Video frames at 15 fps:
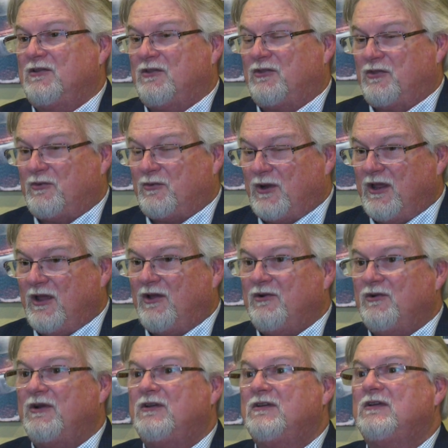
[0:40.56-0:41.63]

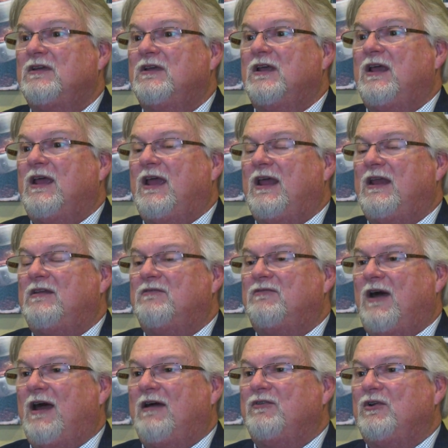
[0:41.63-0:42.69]
300 and in
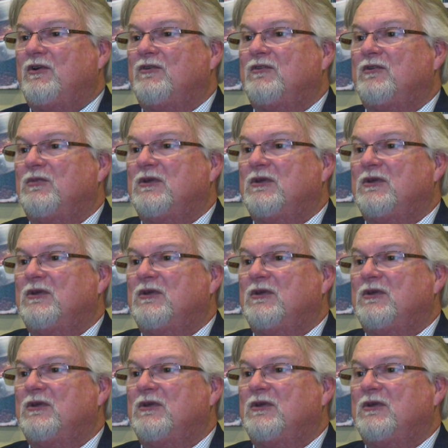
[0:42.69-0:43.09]
five years to